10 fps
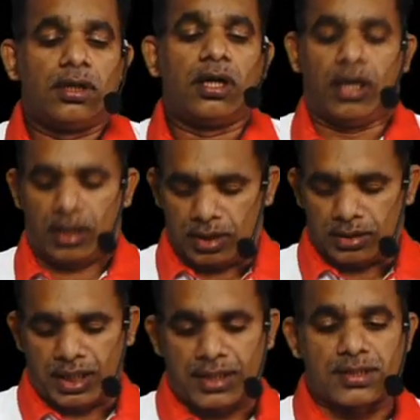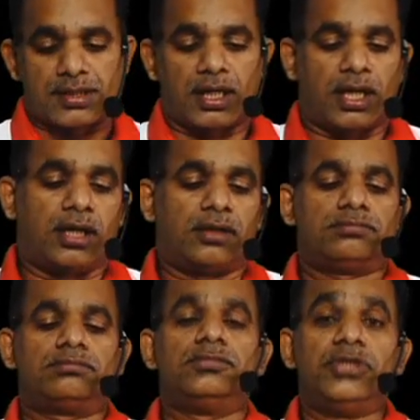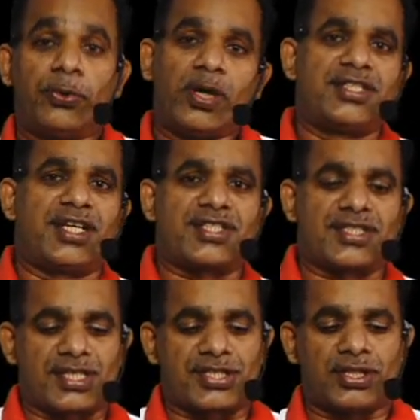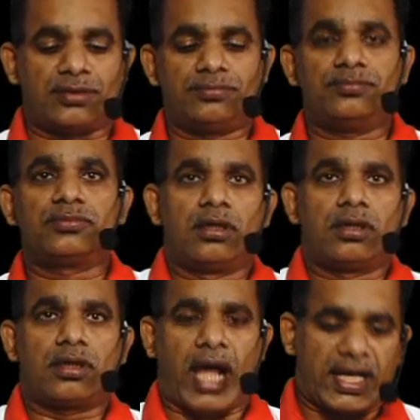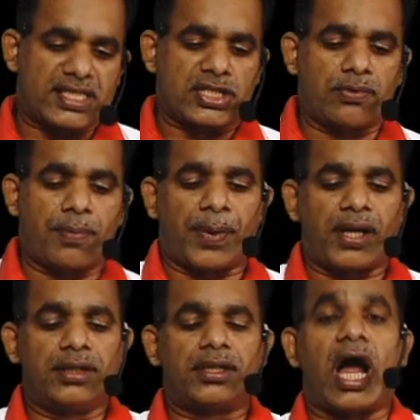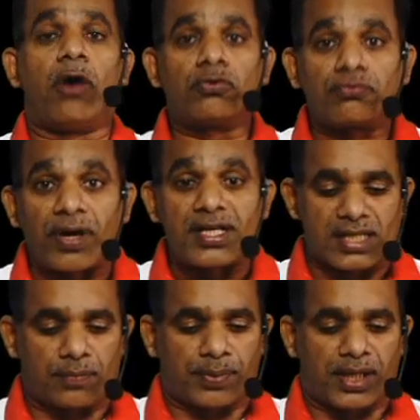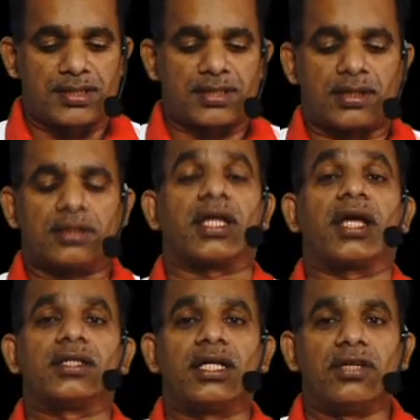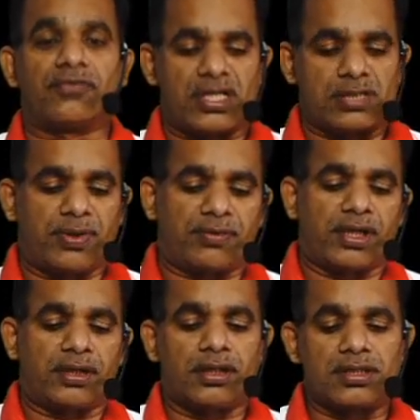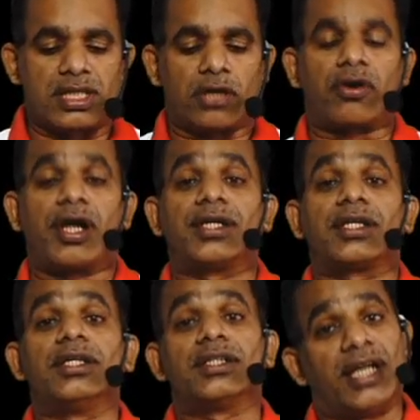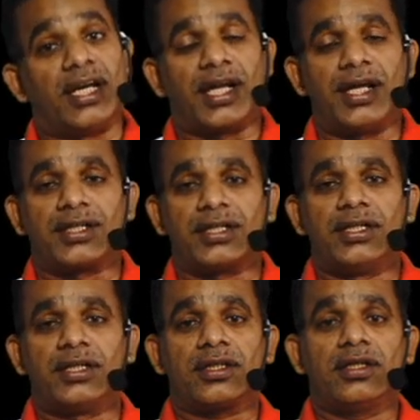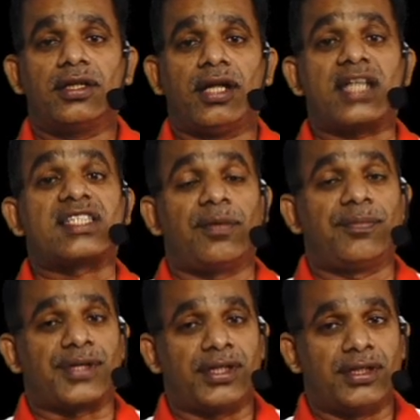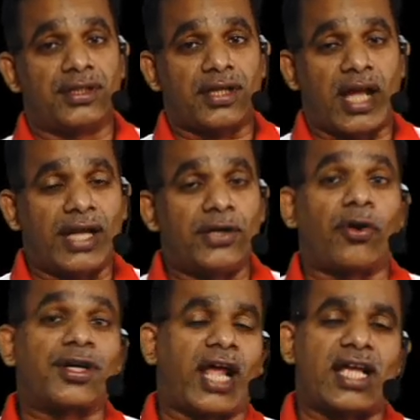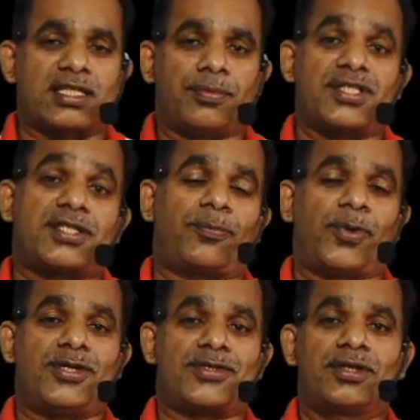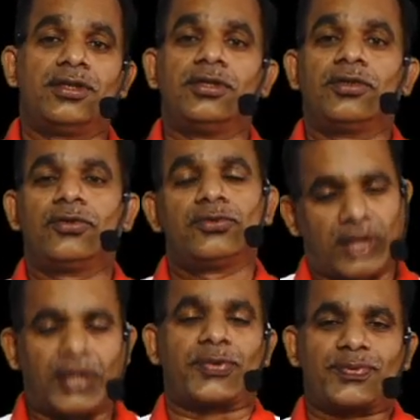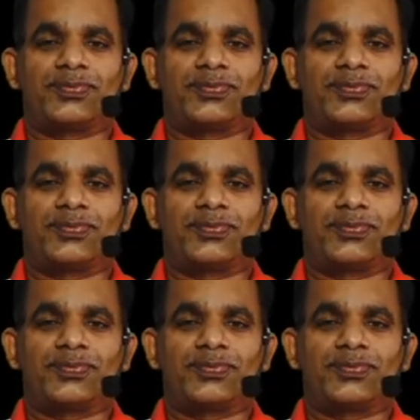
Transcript: that is dual GST system, taxes to be paid, outward supplies, then the difference between zero rated, nil rated, exempted, and non-taxable supplies. Thank you.